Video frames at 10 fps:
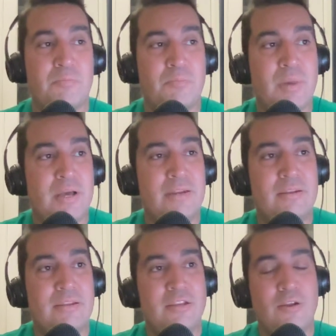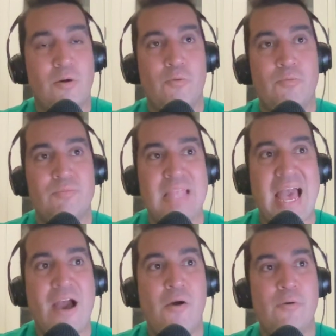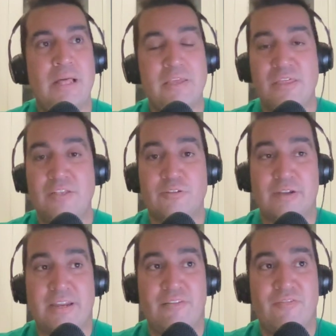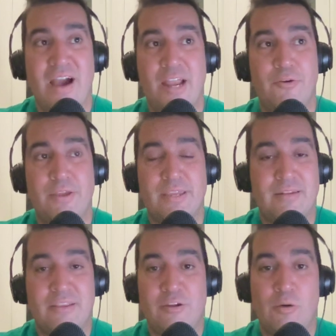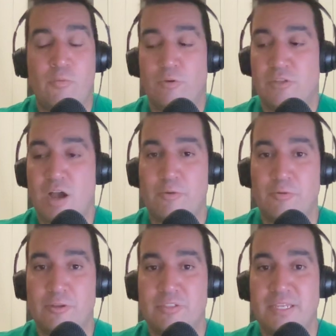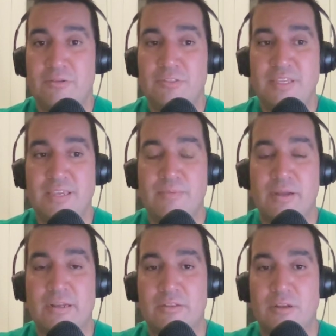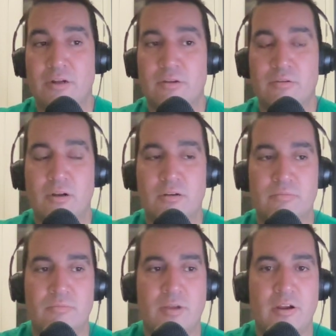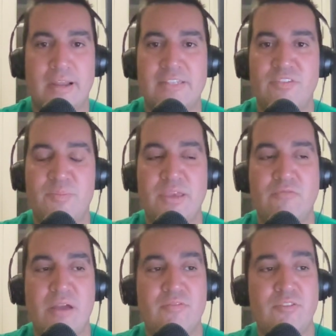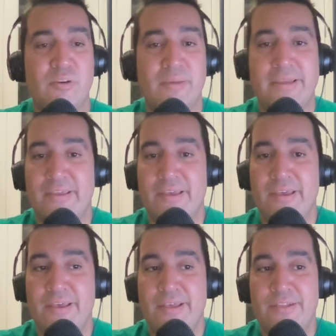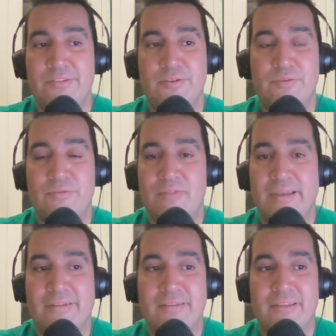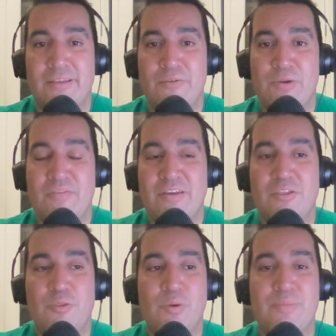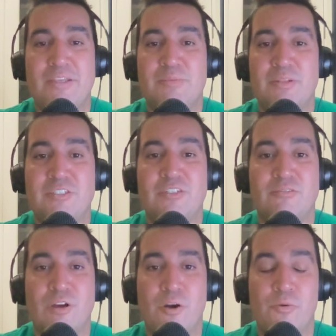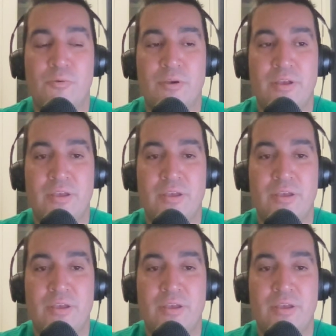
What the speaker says: But now, like, things are kind of firing, and we're talking with our sales team, like our SVP of revenue. I'm like, dude, like, we've had the 3 best months in a row,